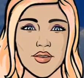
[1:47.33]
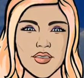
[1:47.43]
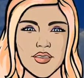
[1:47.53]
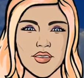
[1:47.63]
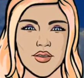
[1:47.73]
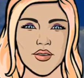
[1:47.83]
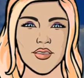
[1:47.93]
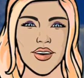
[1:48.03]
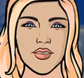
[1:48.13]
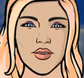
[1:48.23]
In
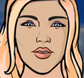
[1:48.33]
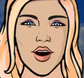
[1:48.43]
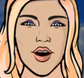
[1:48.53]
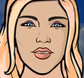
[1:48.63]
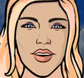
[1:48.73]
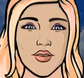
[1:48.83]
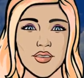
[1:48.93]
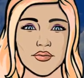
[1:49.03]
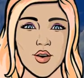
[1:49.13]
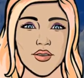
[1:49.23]
1665 he
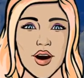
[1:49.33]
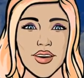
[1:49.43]
inspired